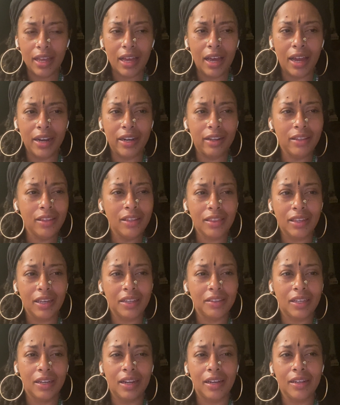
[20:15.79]
Another thing
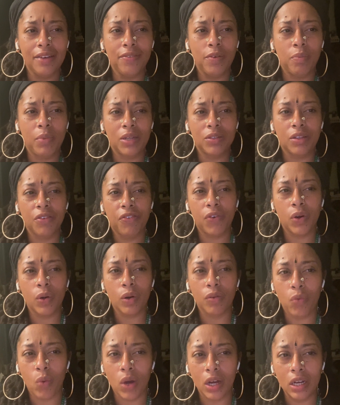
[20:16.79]
that I love about the Four
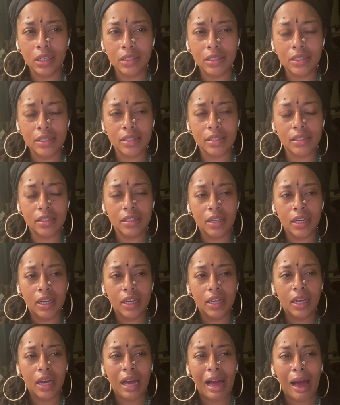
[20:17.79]
of Wands,
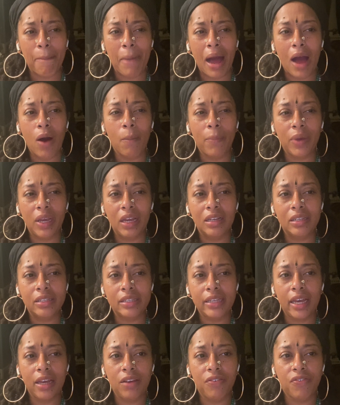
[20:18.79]
about being
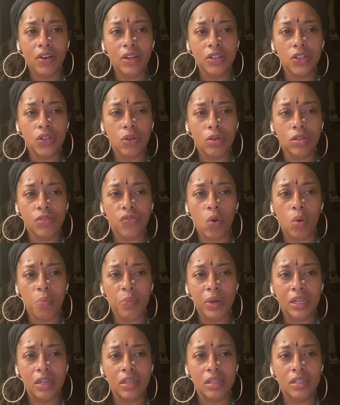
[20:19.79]
safe under those four
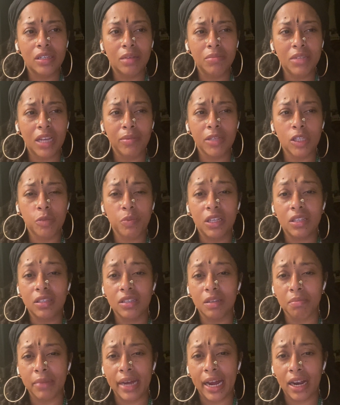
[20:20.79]
pillars, sometimes it speaks
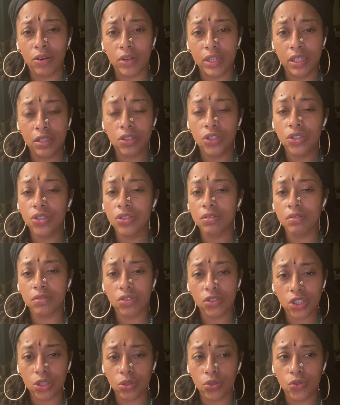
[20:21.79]
to marriage,
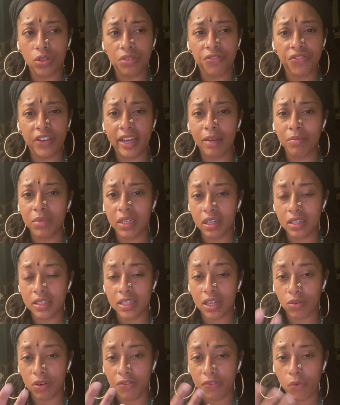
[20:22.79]
children, family,
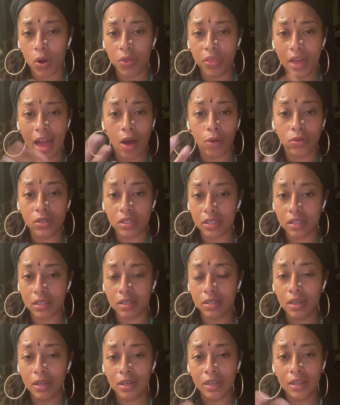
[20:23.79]
etc. Fourth house is
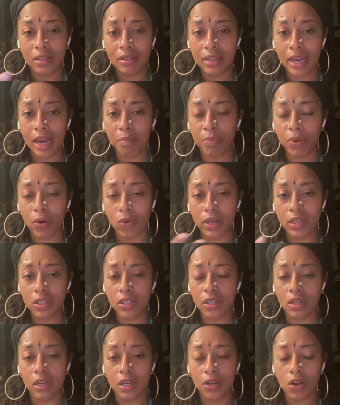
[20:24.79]
that
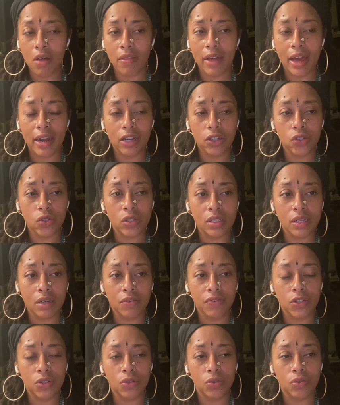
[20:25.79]
parental and all that extra stuff
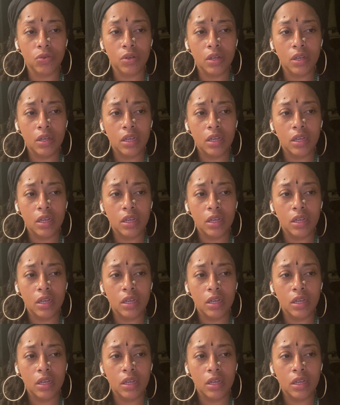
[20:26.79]
too.